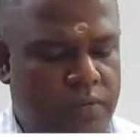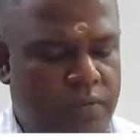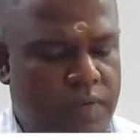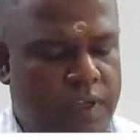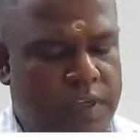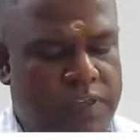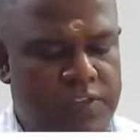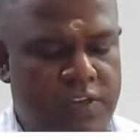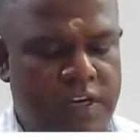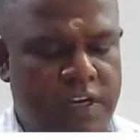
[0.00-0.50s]

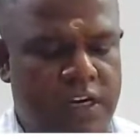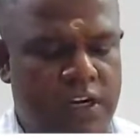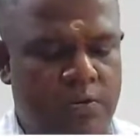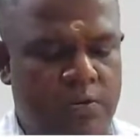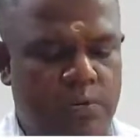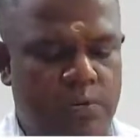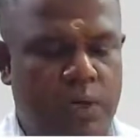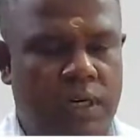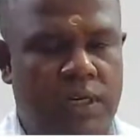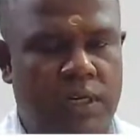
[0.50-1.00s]
extracted
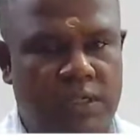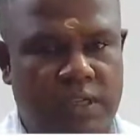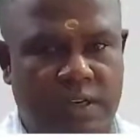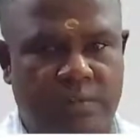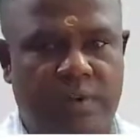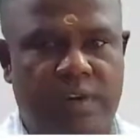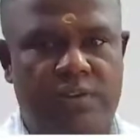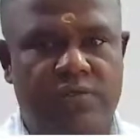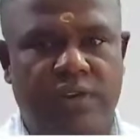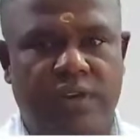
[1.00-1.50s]
with water. That
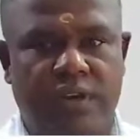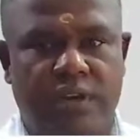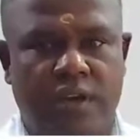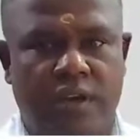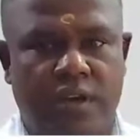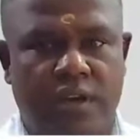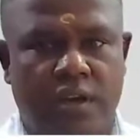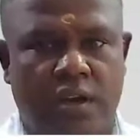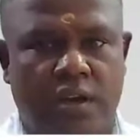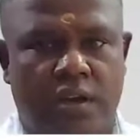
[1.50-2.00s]
means we
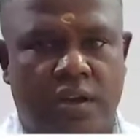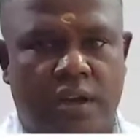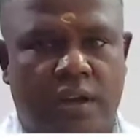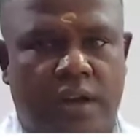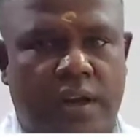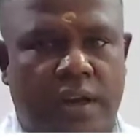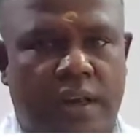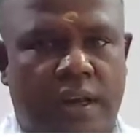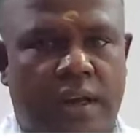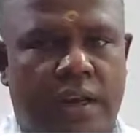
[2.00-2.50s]
are
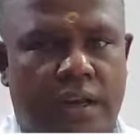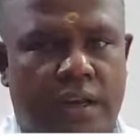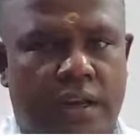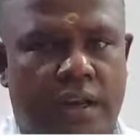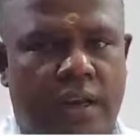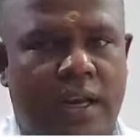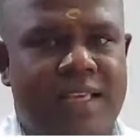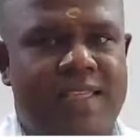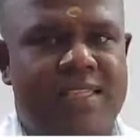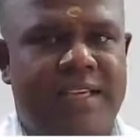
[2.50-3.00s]
dealing
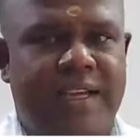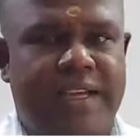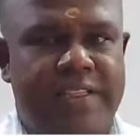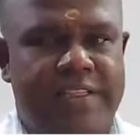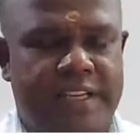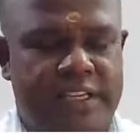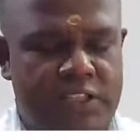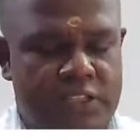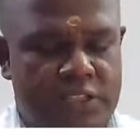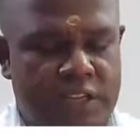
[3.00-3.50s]
Lassane's
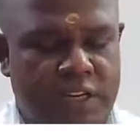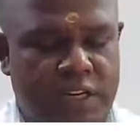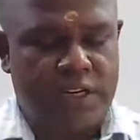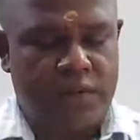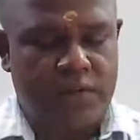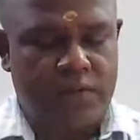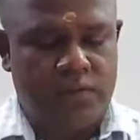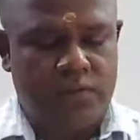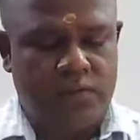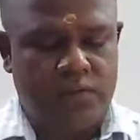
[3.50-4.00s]
extract.
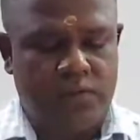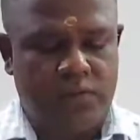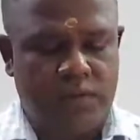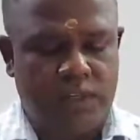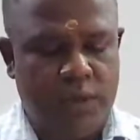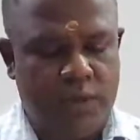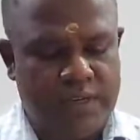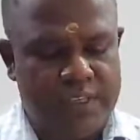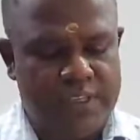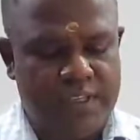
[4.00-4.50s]
The
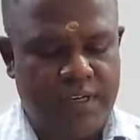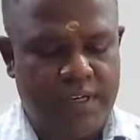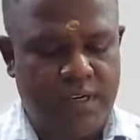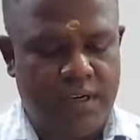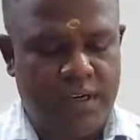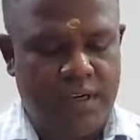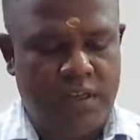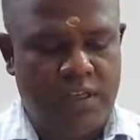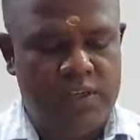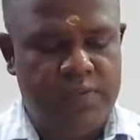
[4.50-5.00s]

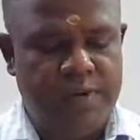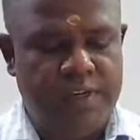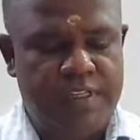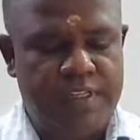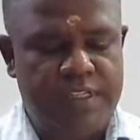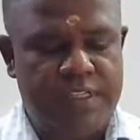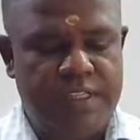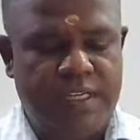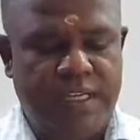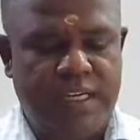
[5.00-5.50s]
question, the
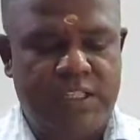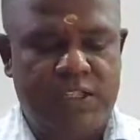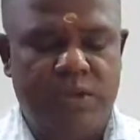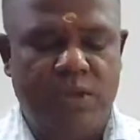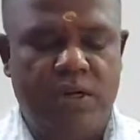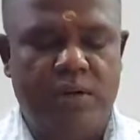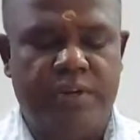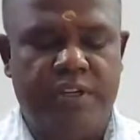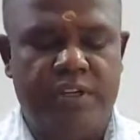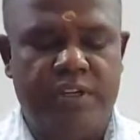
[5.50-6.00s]
species that is
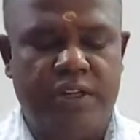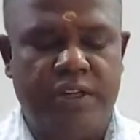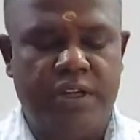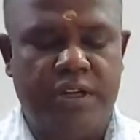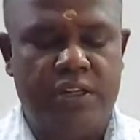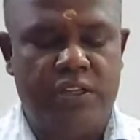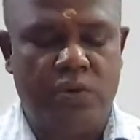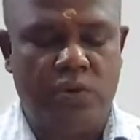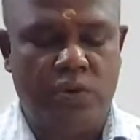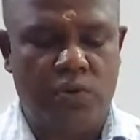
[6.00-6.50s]
not present in
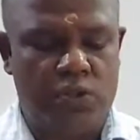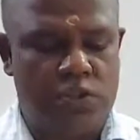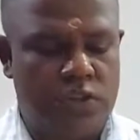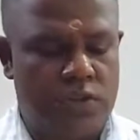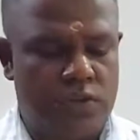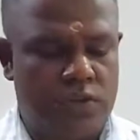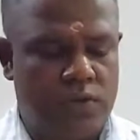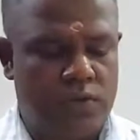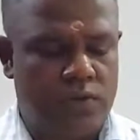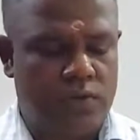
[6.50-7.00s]
the
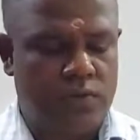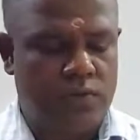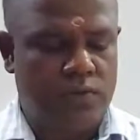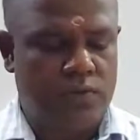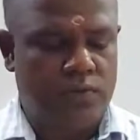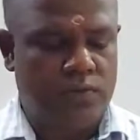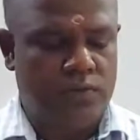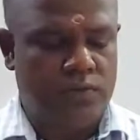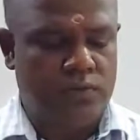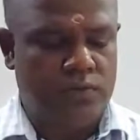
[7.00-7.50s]
solution.
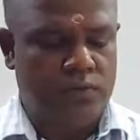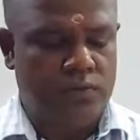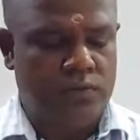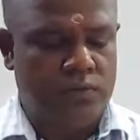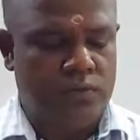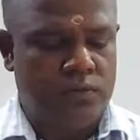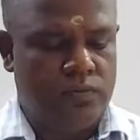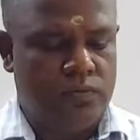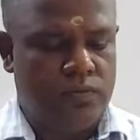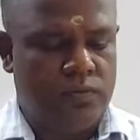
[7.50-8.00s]

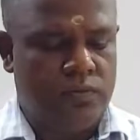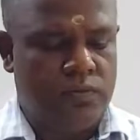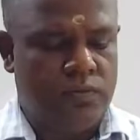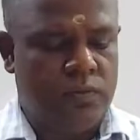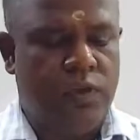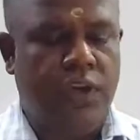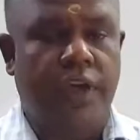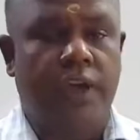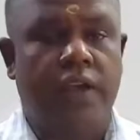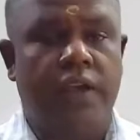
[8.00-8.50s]

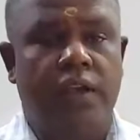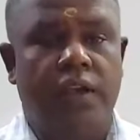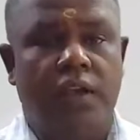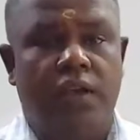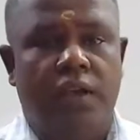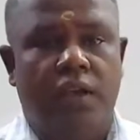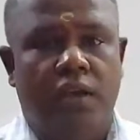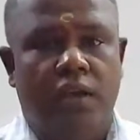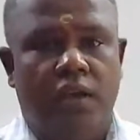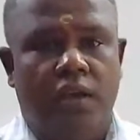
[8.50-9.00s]
Okay.
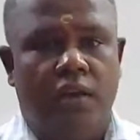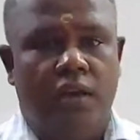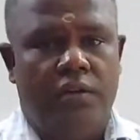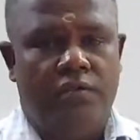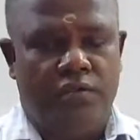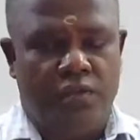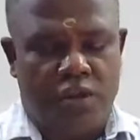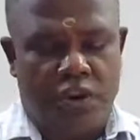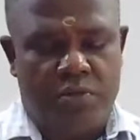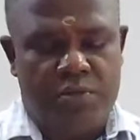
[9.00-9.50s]

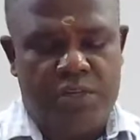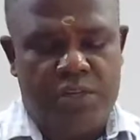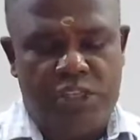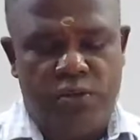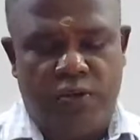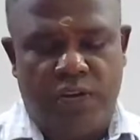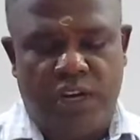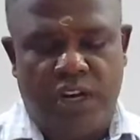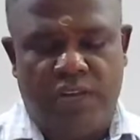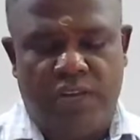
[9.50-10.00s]
4 options
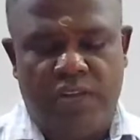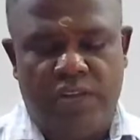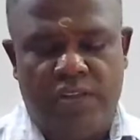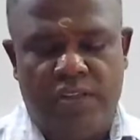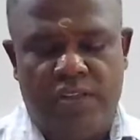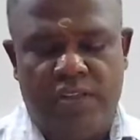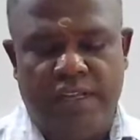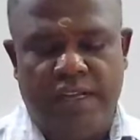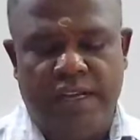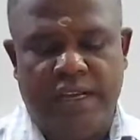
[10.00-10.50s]
were given:
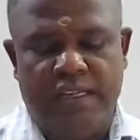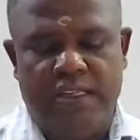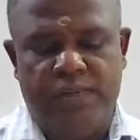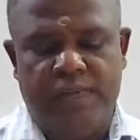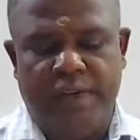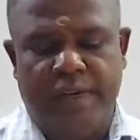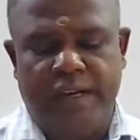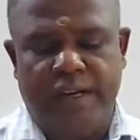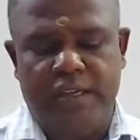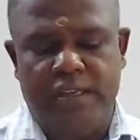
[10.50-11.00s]
CNS
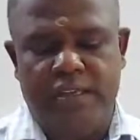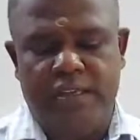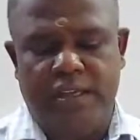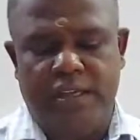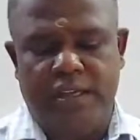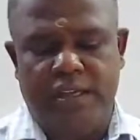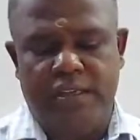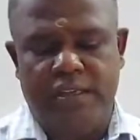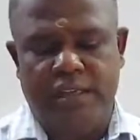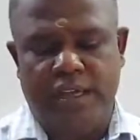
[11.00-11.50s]
minus,
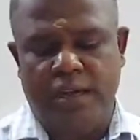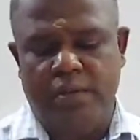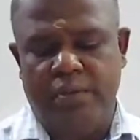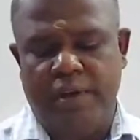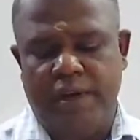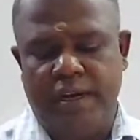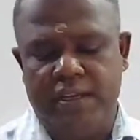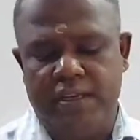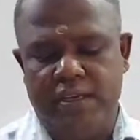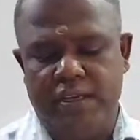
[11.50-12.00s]
CN
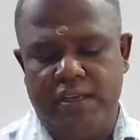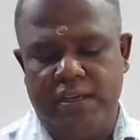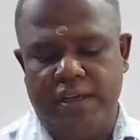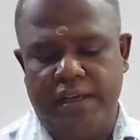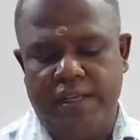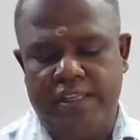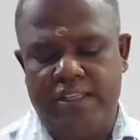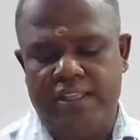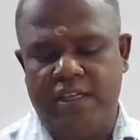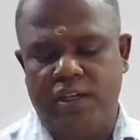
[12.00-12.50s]
minus,
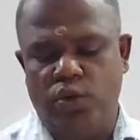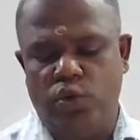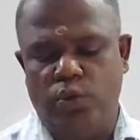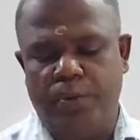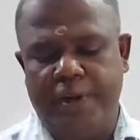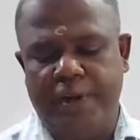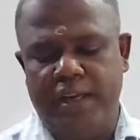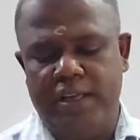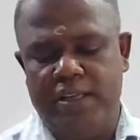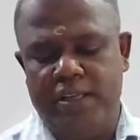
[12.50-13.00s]
S2
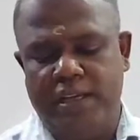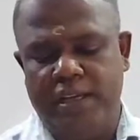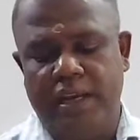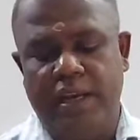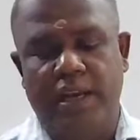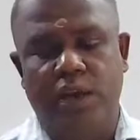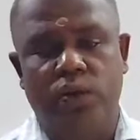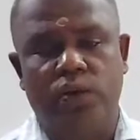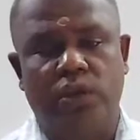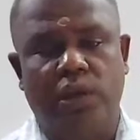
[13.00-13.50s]
minus and
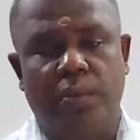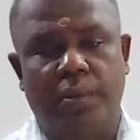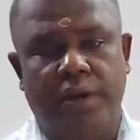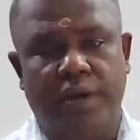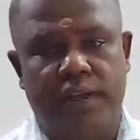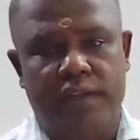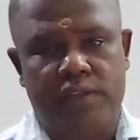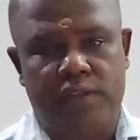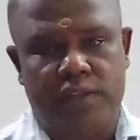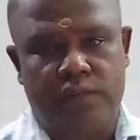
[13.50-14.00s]
NO3
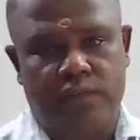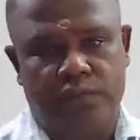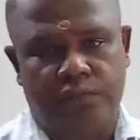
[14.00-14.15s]
minus.